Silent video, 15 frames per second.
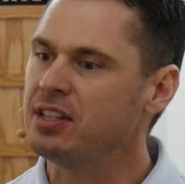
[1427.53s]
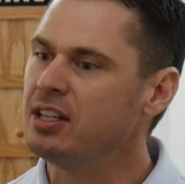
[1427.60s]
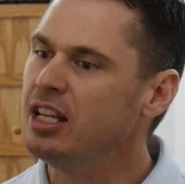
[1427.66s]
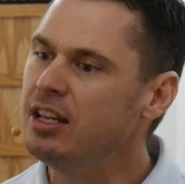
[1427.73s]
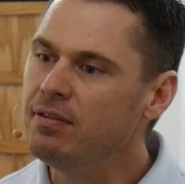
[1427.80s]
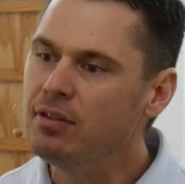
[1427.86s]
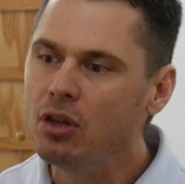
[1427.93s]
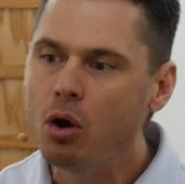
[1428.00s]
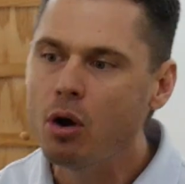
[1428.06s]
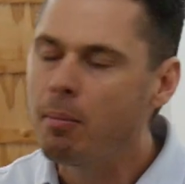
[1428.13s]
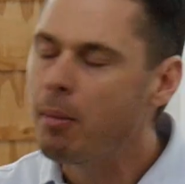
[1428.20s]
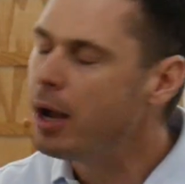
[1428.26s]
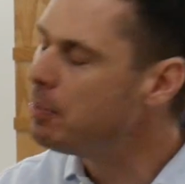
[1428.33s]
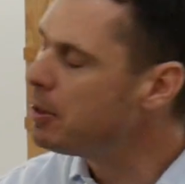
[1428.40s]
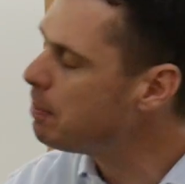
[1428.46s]
And even though it
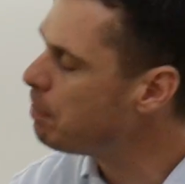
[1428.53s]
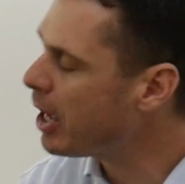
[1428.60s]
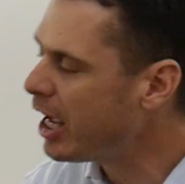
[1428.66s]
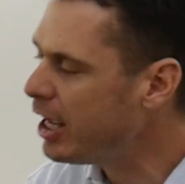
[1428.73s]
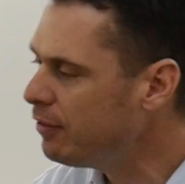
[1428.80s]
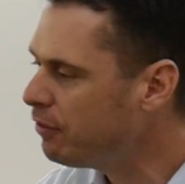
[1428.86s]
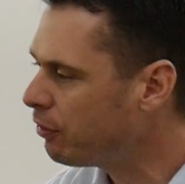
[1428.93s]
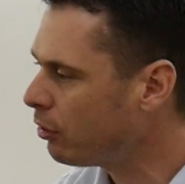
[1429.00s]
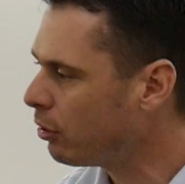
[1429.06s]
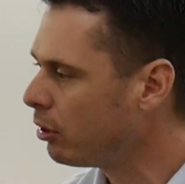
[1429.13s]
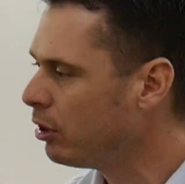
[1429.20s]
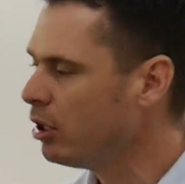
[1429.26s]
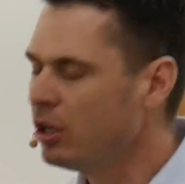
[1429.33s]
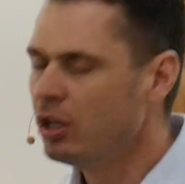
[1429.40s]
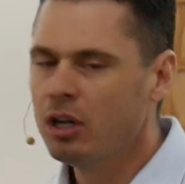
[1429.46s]
might be
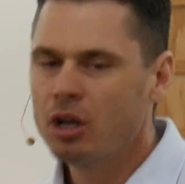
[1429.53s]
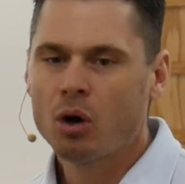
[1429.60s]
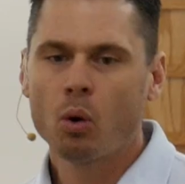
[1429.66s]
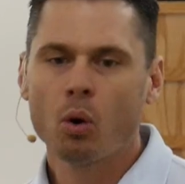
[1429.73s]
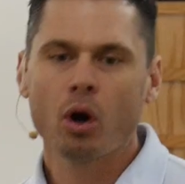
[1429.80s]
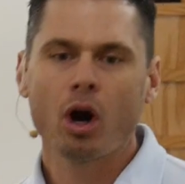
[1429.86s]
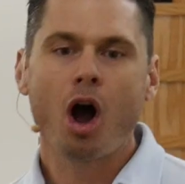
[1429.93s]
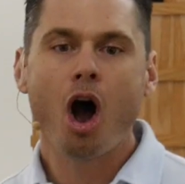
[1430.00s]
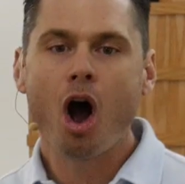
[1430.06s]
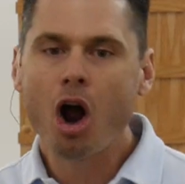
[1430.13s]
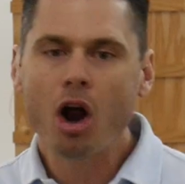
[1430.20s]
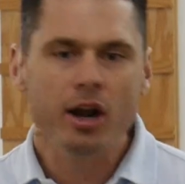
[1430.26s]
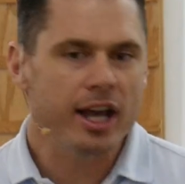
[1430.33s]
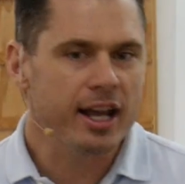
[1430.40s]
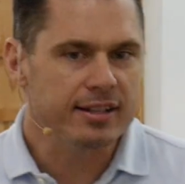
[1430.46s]
painful or
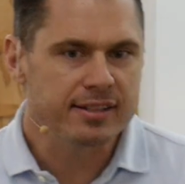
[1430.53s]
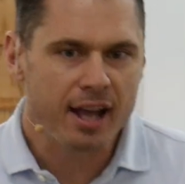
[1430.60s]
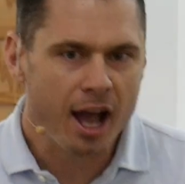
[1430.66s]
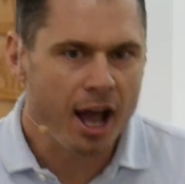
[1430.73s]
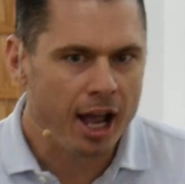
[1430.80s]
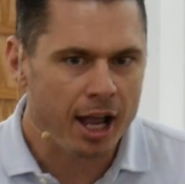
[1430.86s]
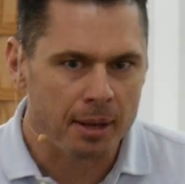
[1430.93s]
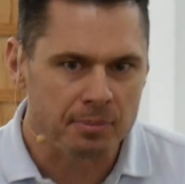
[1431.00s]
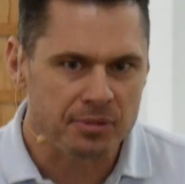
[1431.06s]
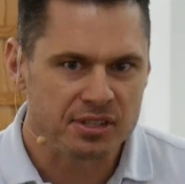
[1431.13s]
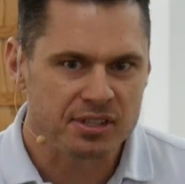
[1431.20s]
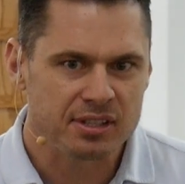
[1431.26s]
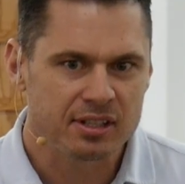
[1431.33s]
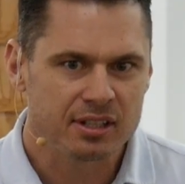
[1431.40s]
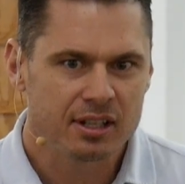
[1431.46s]
hard at
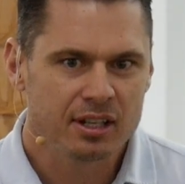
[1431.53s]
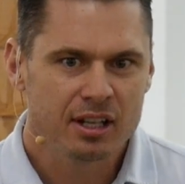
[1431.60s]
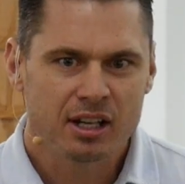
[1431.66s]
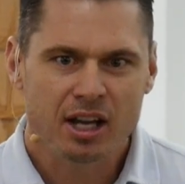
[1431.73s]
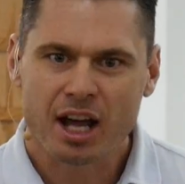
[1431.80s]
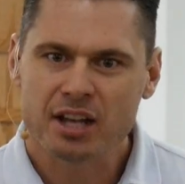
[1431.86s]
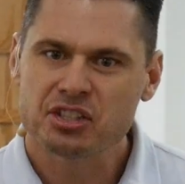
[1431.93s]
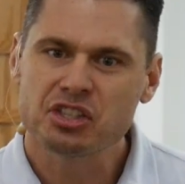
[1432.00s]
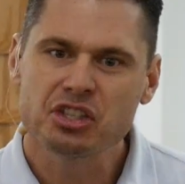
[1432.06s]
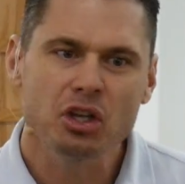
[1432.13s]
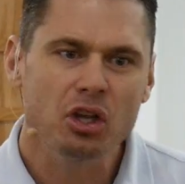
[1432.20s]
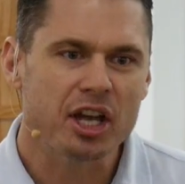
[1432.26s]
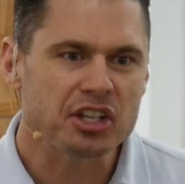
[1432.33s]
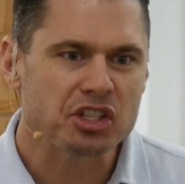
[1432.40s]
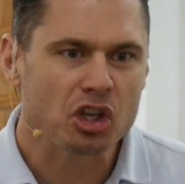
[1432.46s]
times, God
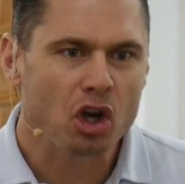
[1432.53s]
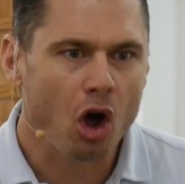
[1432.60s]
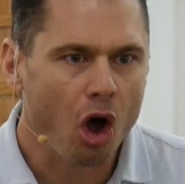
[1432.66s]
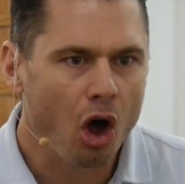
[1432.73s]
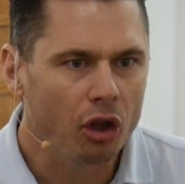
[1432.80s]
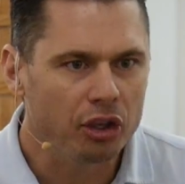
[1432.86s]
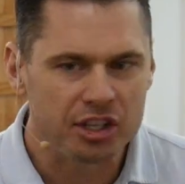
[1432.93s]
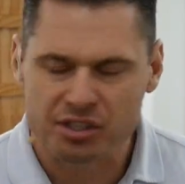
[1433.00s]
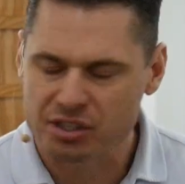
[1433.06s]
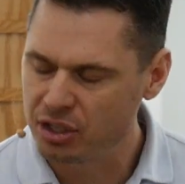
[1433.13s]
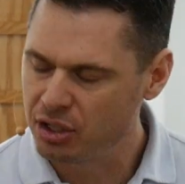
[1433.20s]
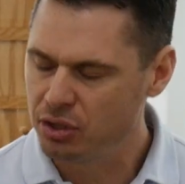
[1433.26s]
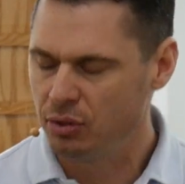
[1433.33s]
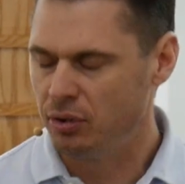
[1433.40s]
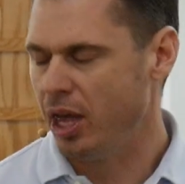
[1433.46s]
still has called us
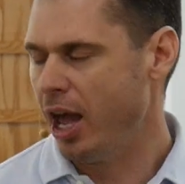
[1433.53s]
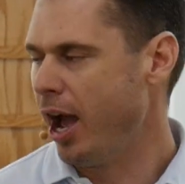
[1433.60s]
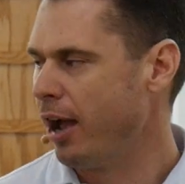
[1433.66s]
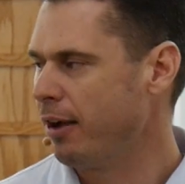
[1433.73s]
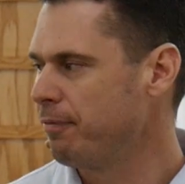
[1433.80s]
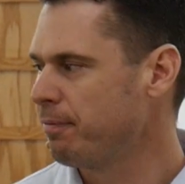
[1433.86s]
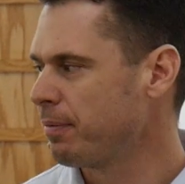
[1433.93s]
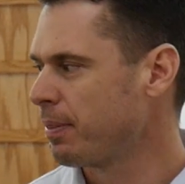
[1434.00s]
to do that.